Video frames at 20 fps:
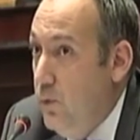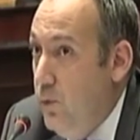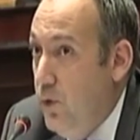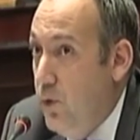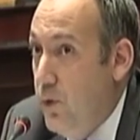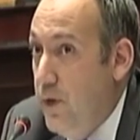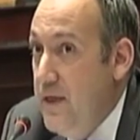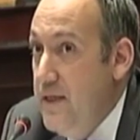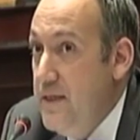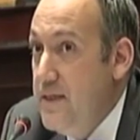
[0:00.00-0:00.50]
we
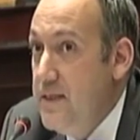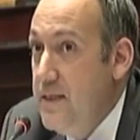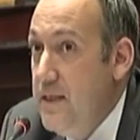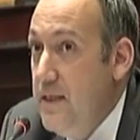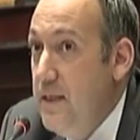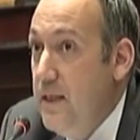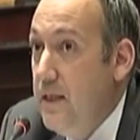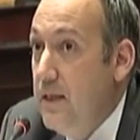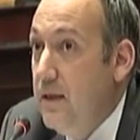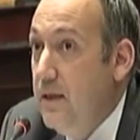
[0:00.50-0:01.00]
already
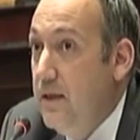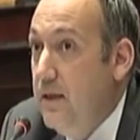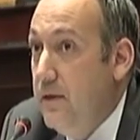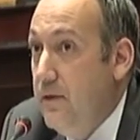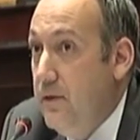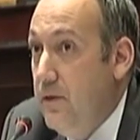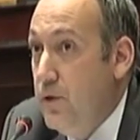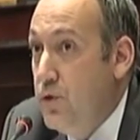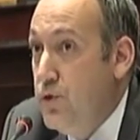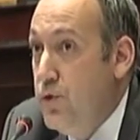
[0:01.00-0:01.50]
see
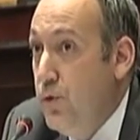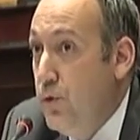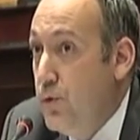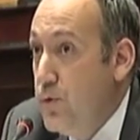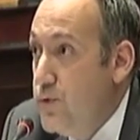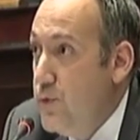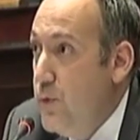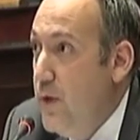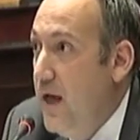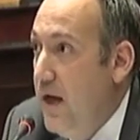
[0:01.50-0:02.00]
the
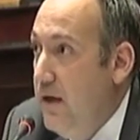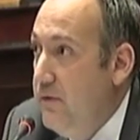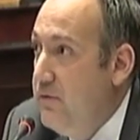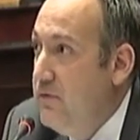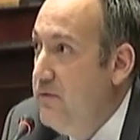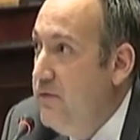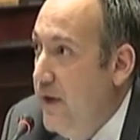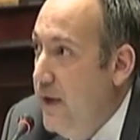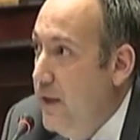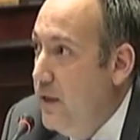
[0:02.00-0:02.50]
tools we have
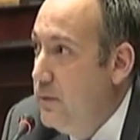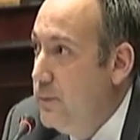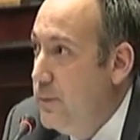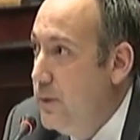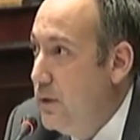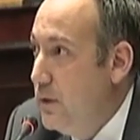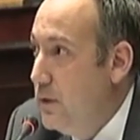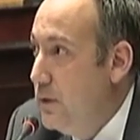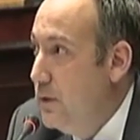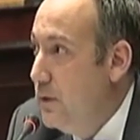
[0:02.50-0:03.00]

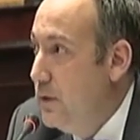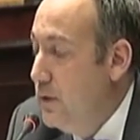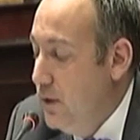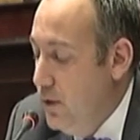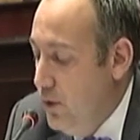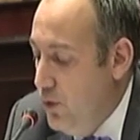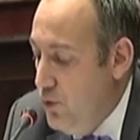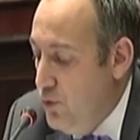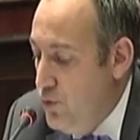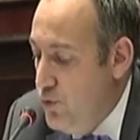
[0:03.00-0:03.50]
available
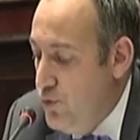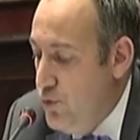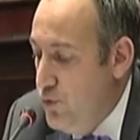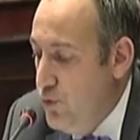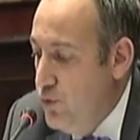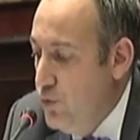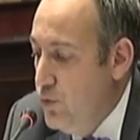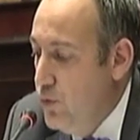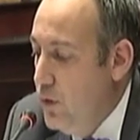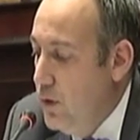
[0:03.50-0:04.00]

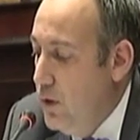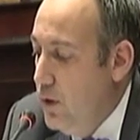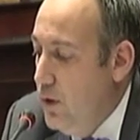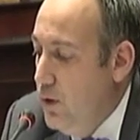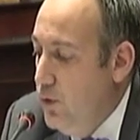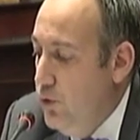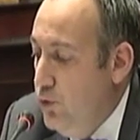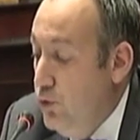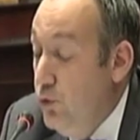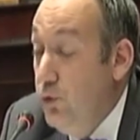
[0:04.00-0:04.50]
to
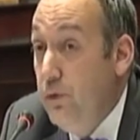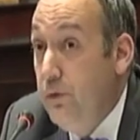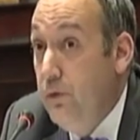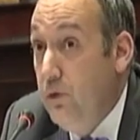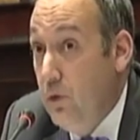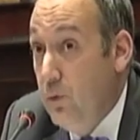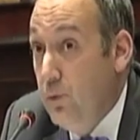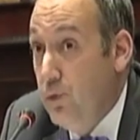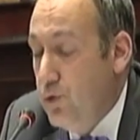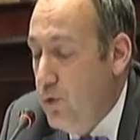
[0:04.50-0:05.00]
use
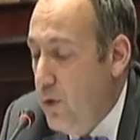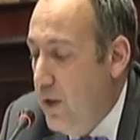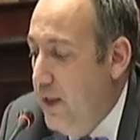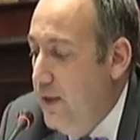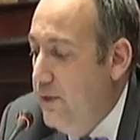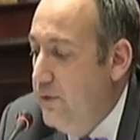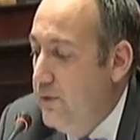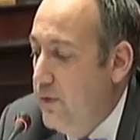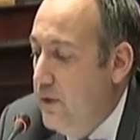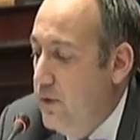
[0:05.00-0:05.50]
human
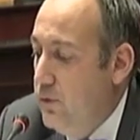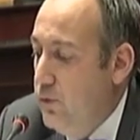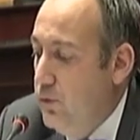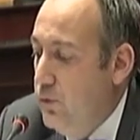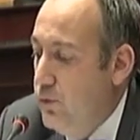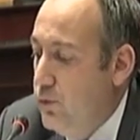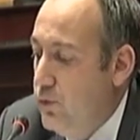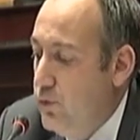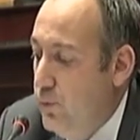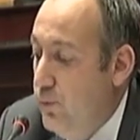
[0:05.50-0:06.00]
rights and
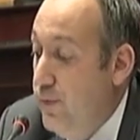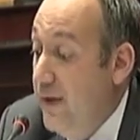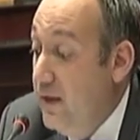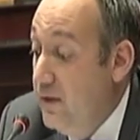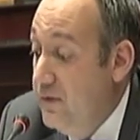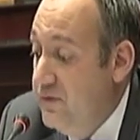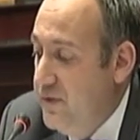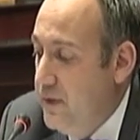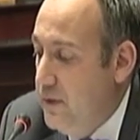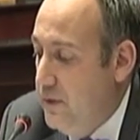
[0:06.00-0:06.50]
to
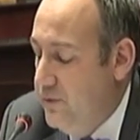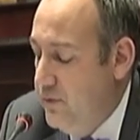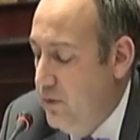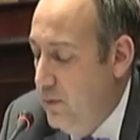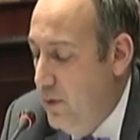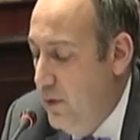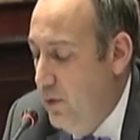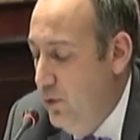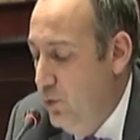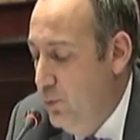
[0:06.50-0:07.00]
benefit
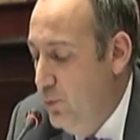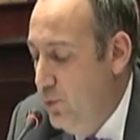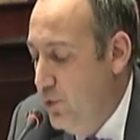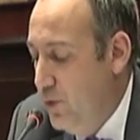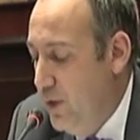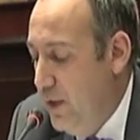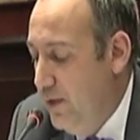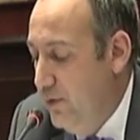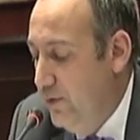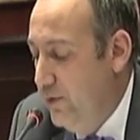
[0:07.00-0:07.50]
from our human
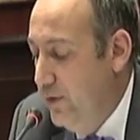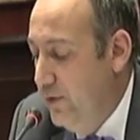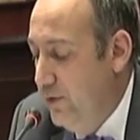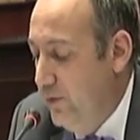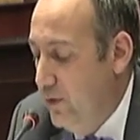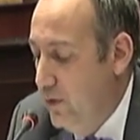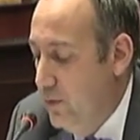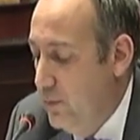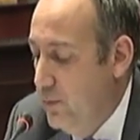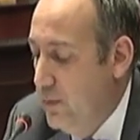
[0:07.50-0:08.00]
rights
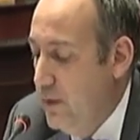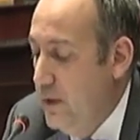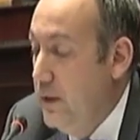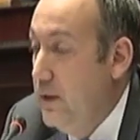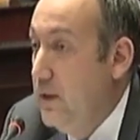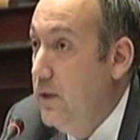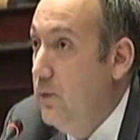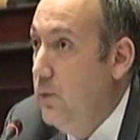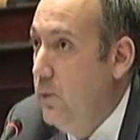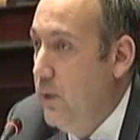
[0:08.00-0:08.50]
system
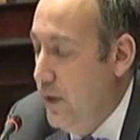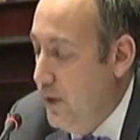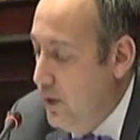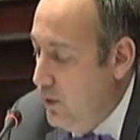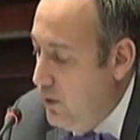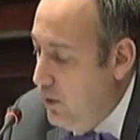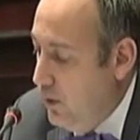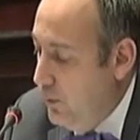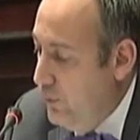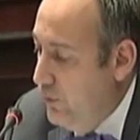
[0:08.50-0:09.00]
when
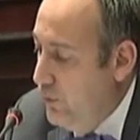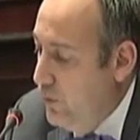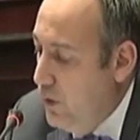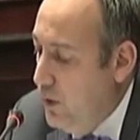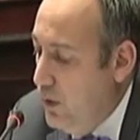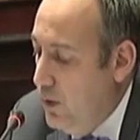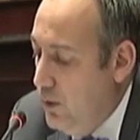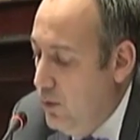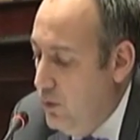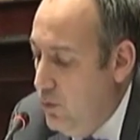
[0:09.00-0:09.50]
it comes
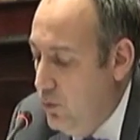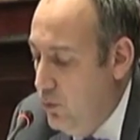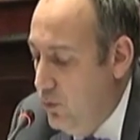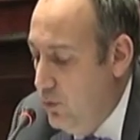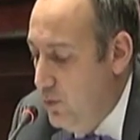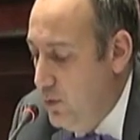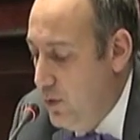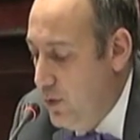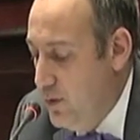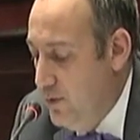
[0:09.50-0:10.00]

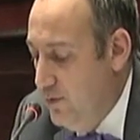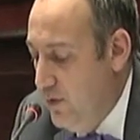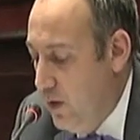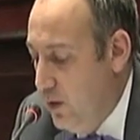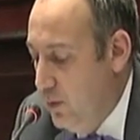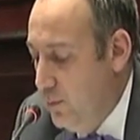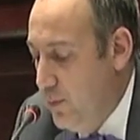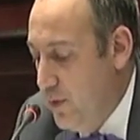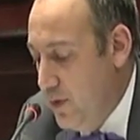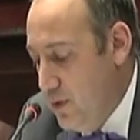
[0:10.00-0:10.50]
to
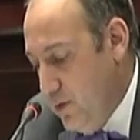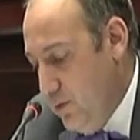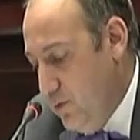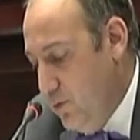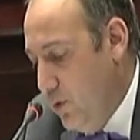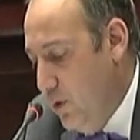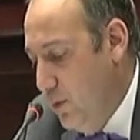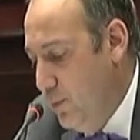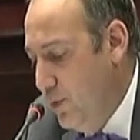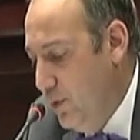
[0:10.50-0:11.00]
development and
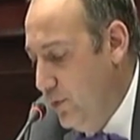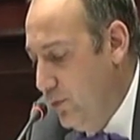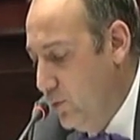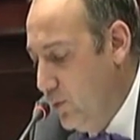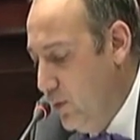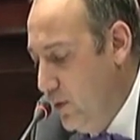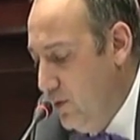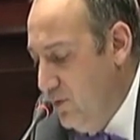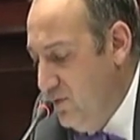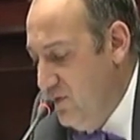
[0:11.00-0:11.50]
to our
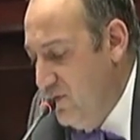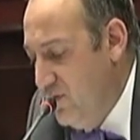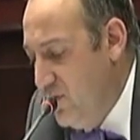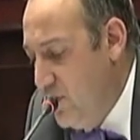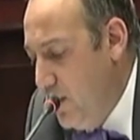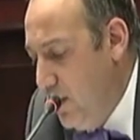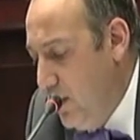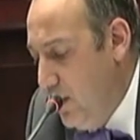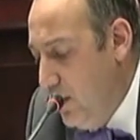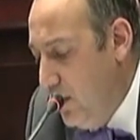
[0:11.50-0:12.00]

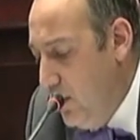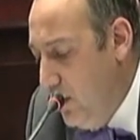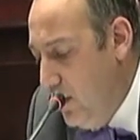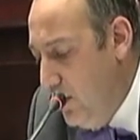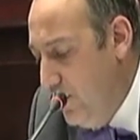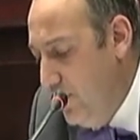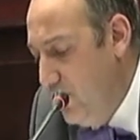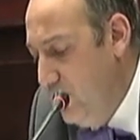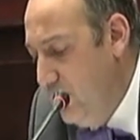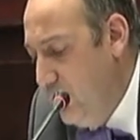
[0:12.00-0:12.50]

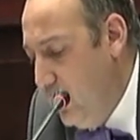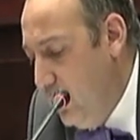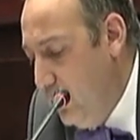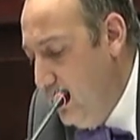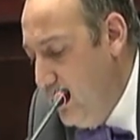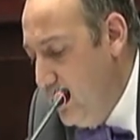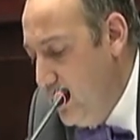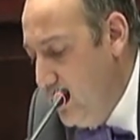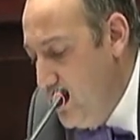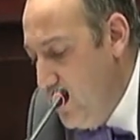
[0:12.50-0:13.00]
post-2015
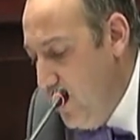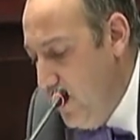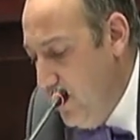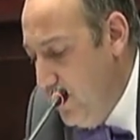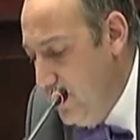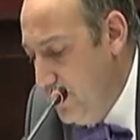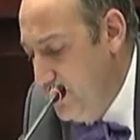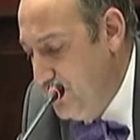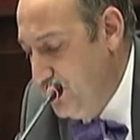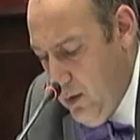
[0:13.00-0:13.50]
development
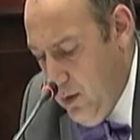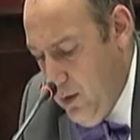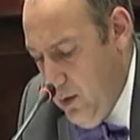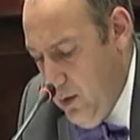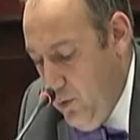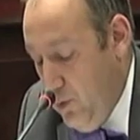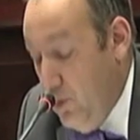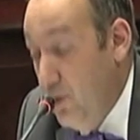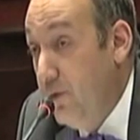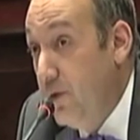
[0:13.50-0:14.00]
agenda.
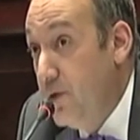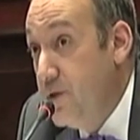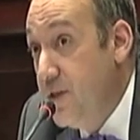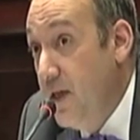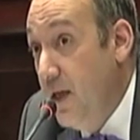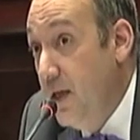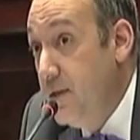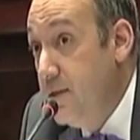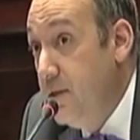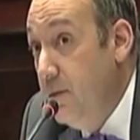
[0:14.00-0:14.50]

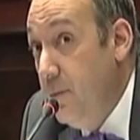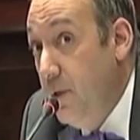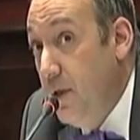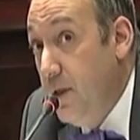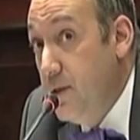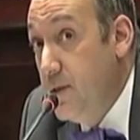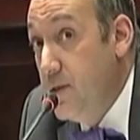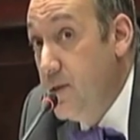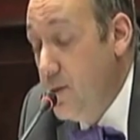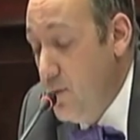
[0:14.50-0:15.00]
Universality
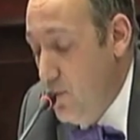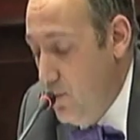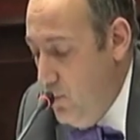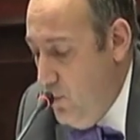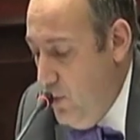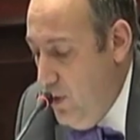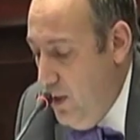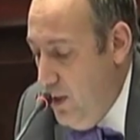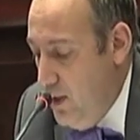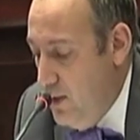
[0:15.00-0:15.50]
means
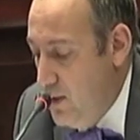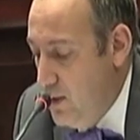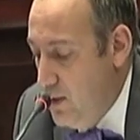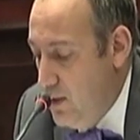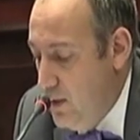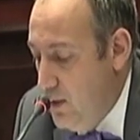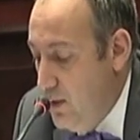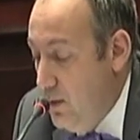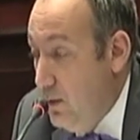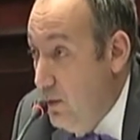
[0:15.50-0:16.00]
we need
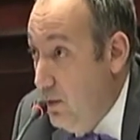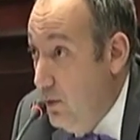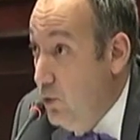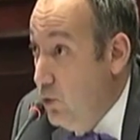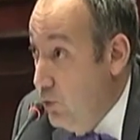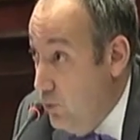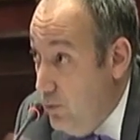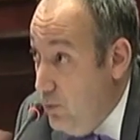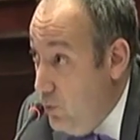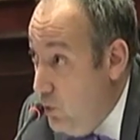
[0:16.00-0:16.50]

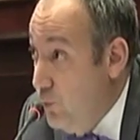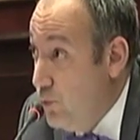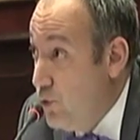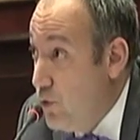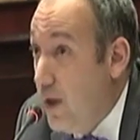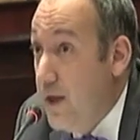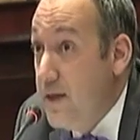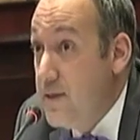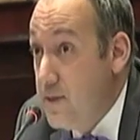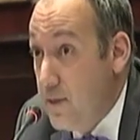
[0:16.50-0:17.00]
the
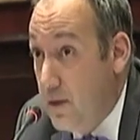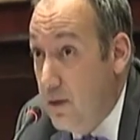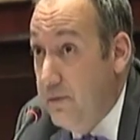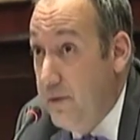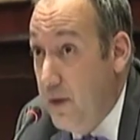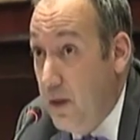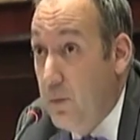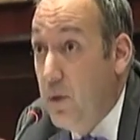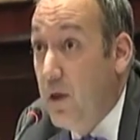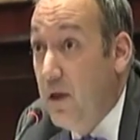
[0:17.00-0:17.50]
human rights are
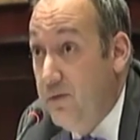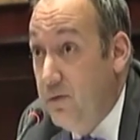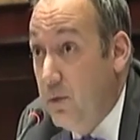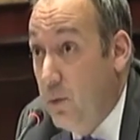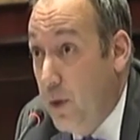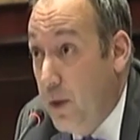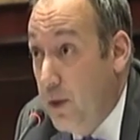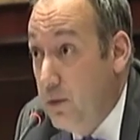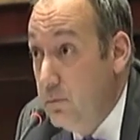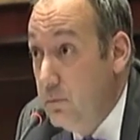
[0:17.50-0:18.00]
available
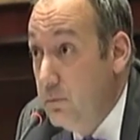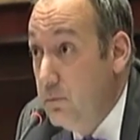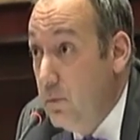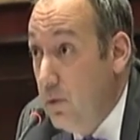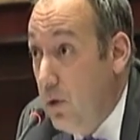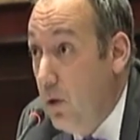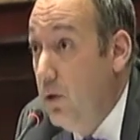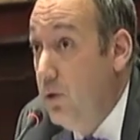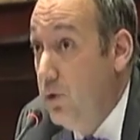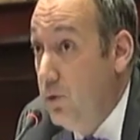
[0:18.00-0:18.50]
everywhere.
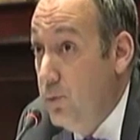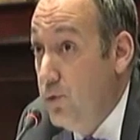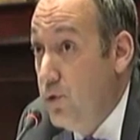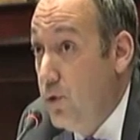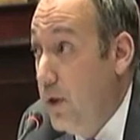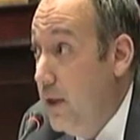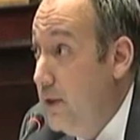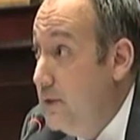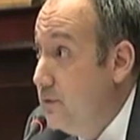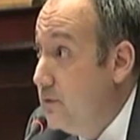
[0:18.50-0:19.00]
All
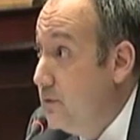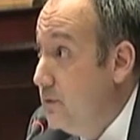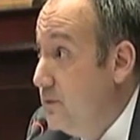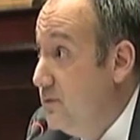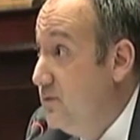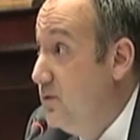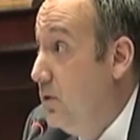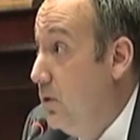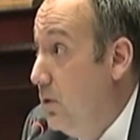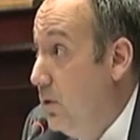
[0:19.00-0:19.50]
human rights
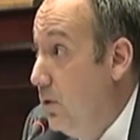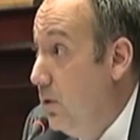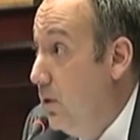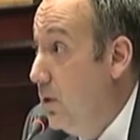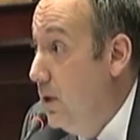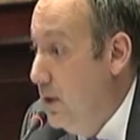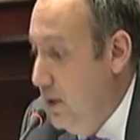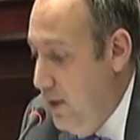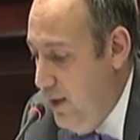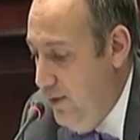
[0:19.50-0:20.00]
for
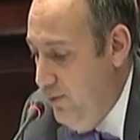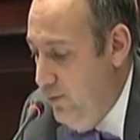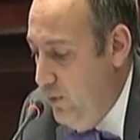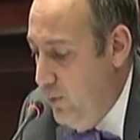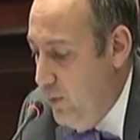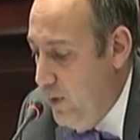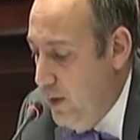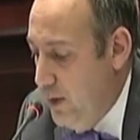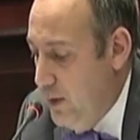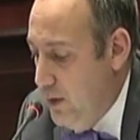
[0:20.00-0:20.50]
all,
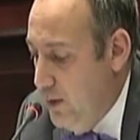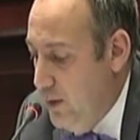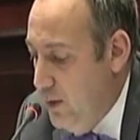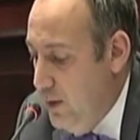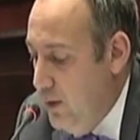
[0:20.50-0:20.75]
everywhere.